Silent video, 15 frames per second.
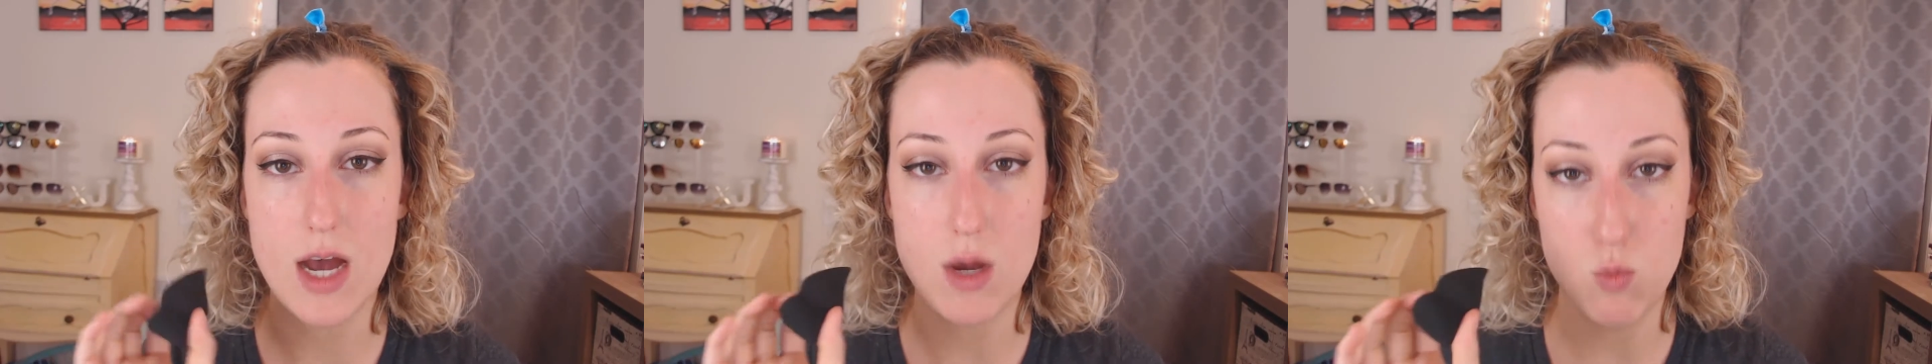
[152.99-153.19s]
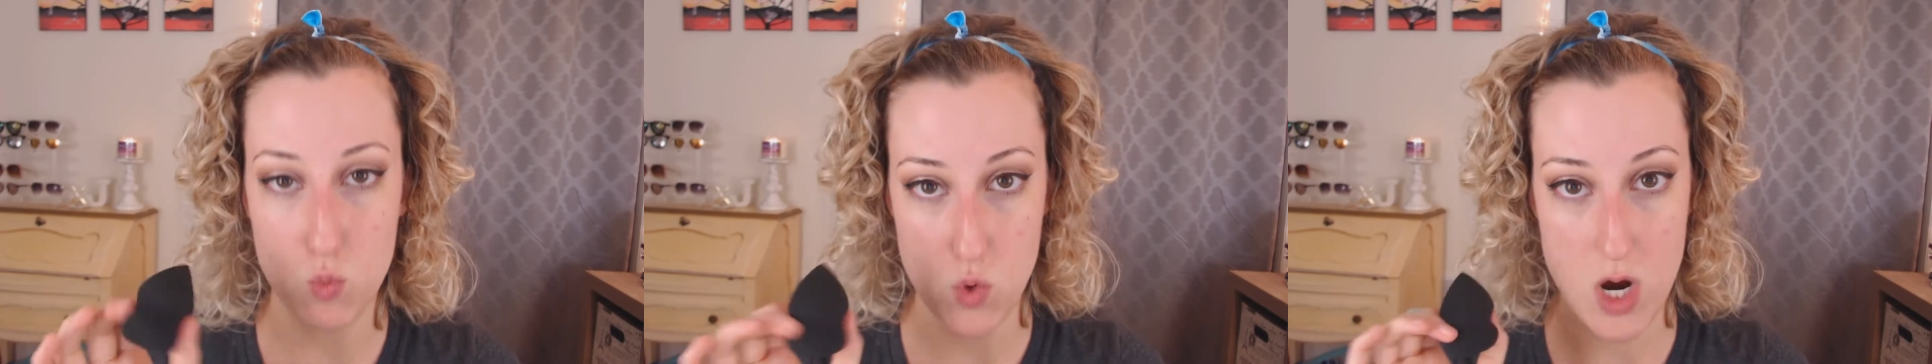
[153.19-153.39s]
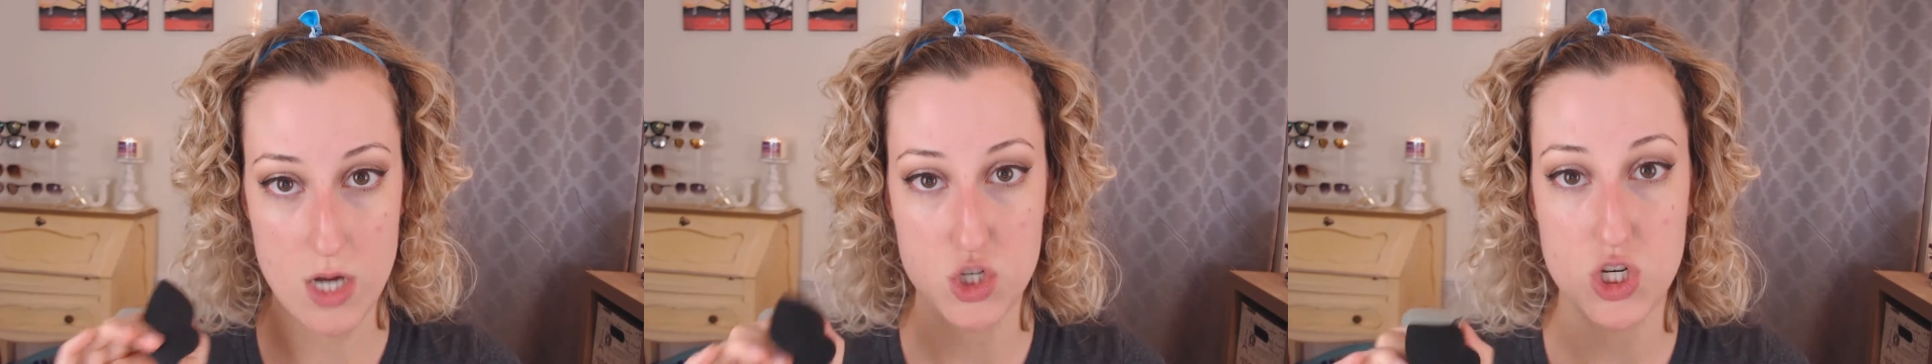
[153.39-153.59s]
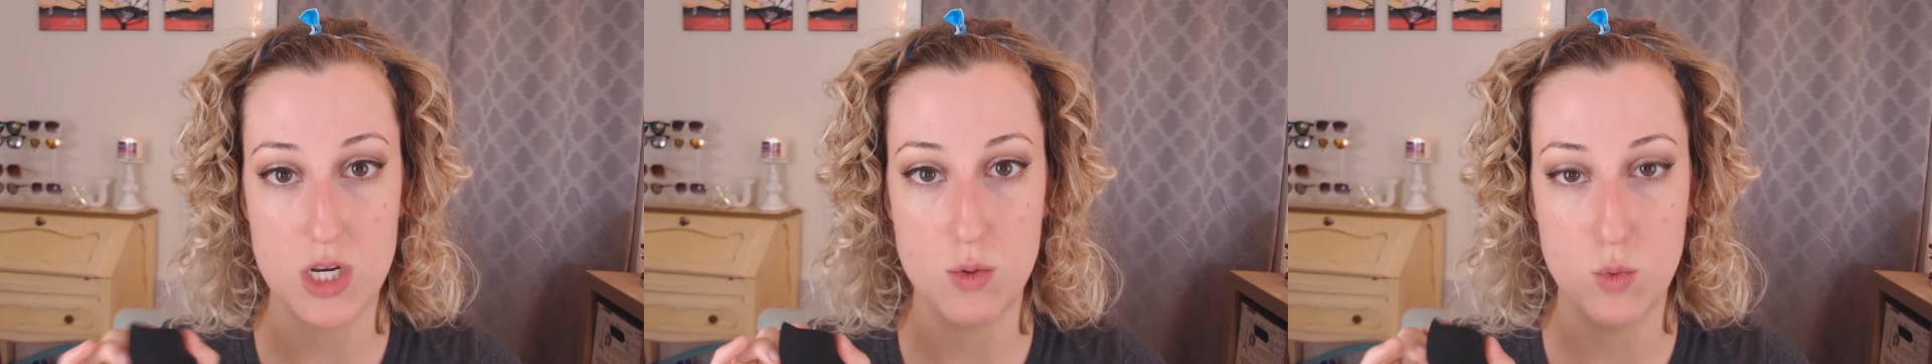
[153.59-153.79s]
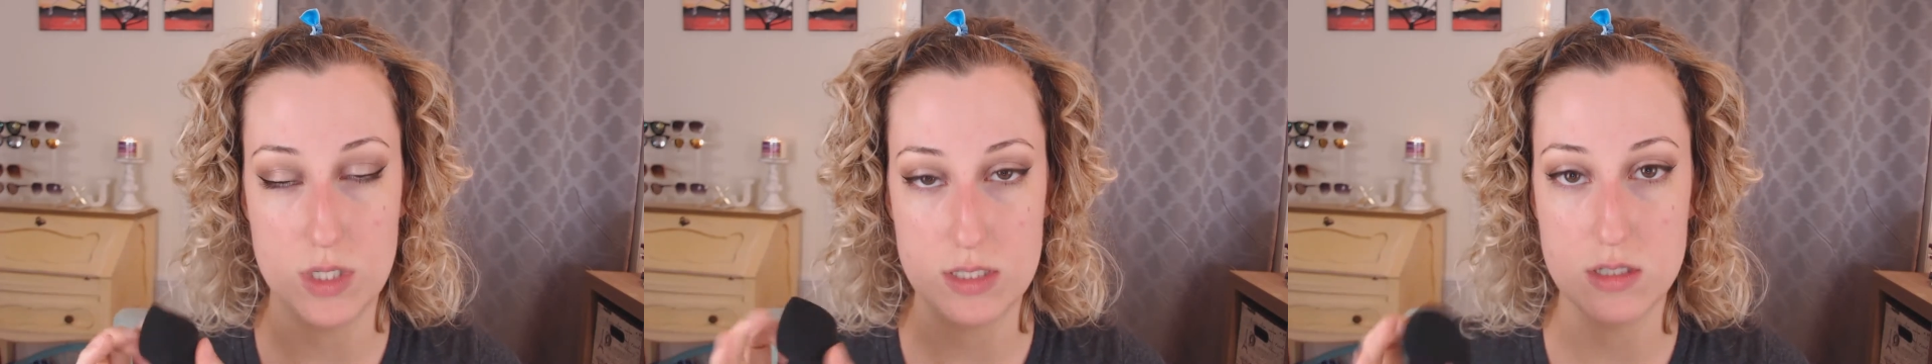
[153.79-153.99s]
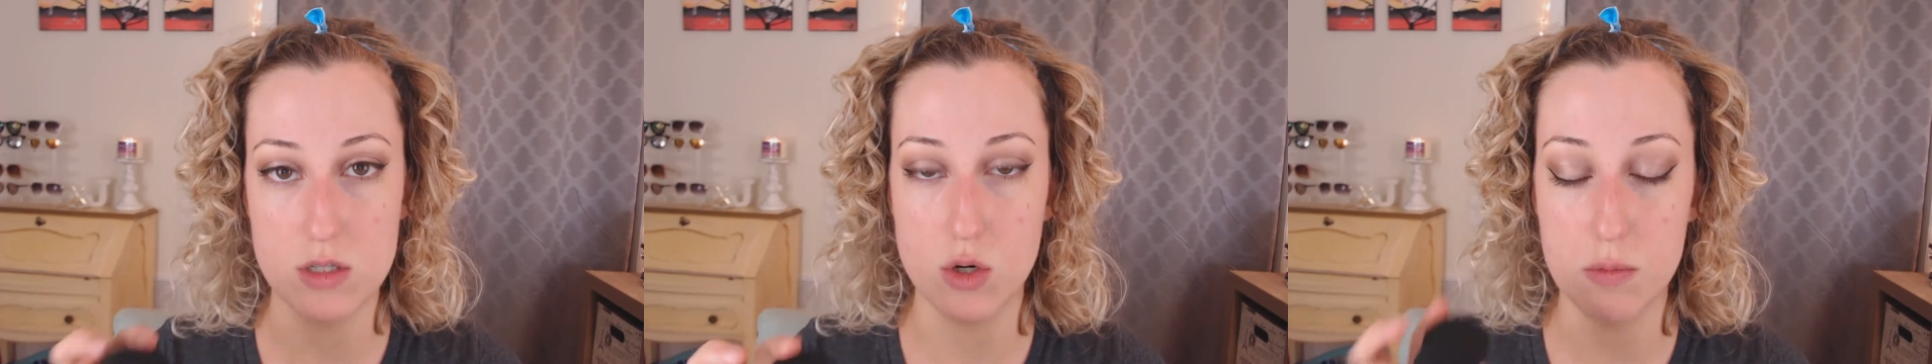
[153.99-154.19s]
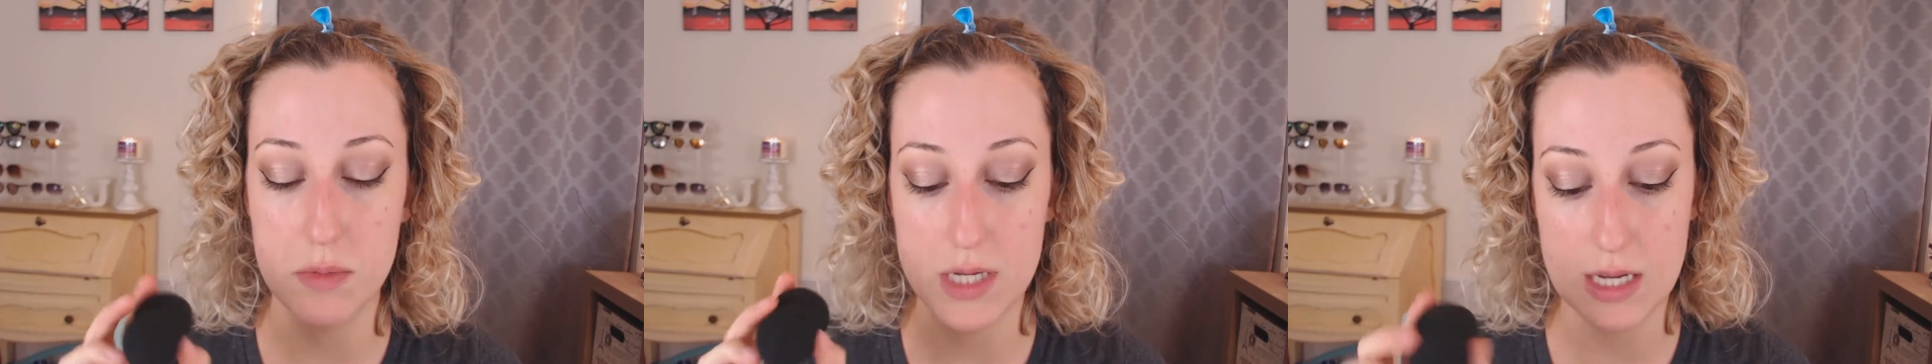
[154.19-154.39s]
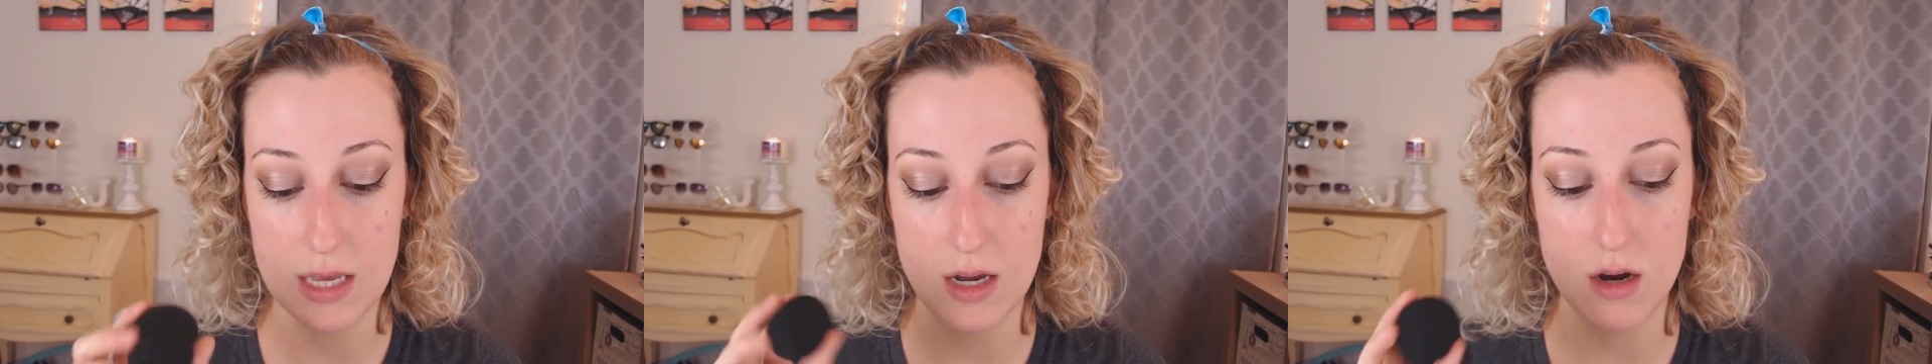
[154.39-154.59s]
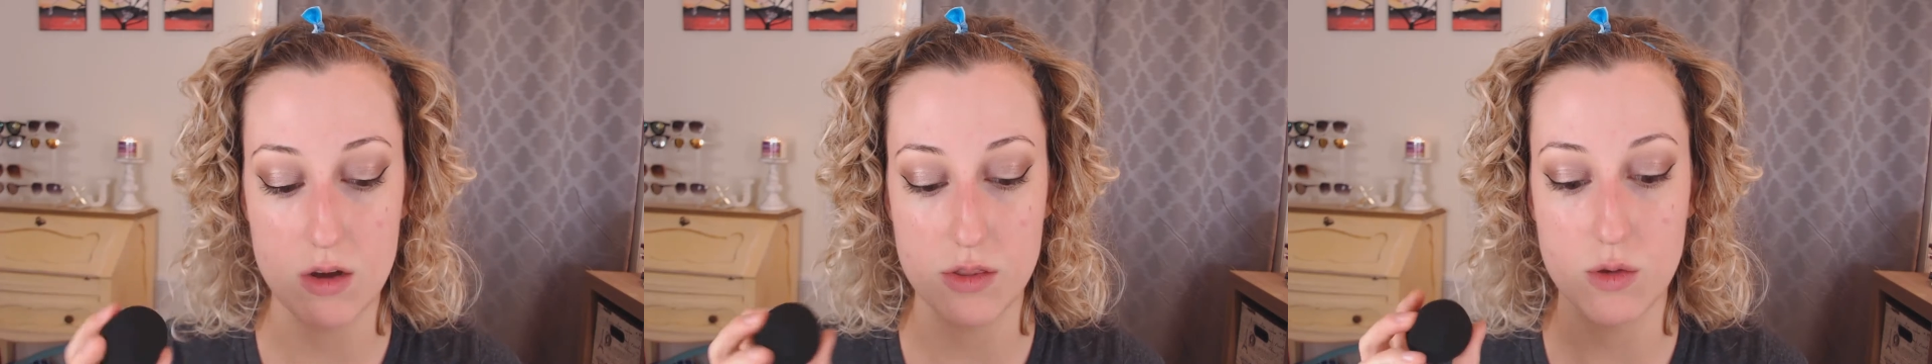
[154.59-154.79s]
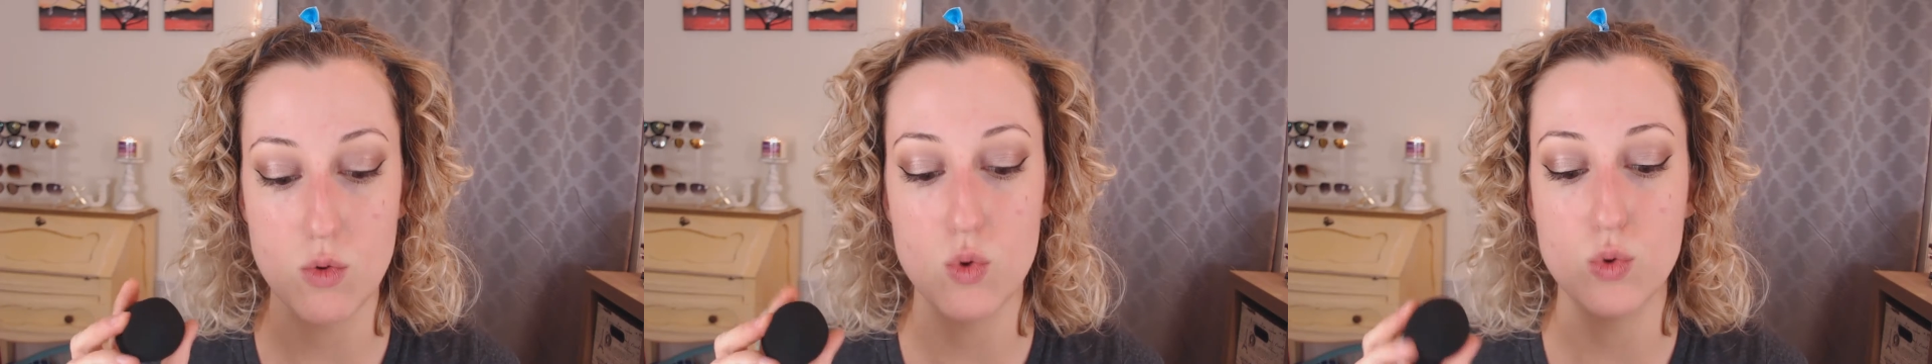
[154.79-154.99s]
I wash it with soap and get all
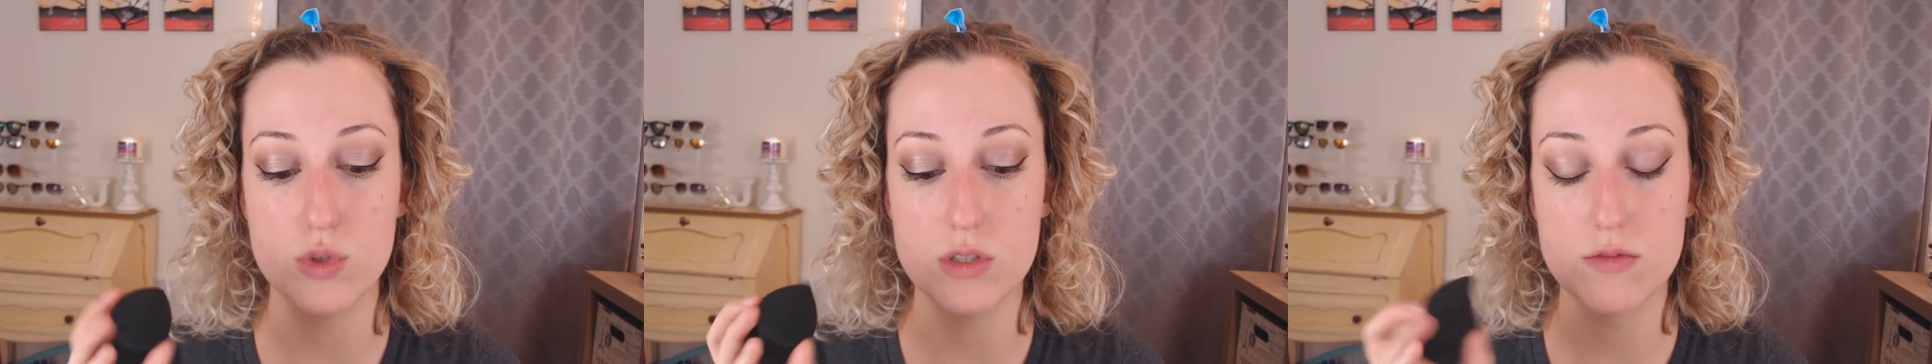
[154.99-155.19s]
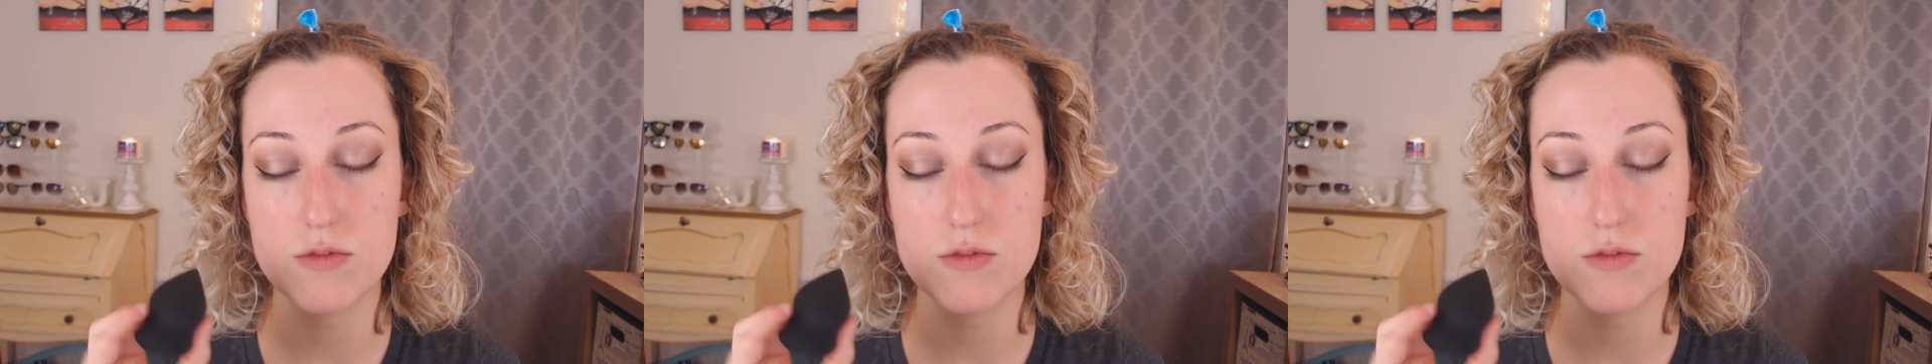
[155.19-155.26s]
the old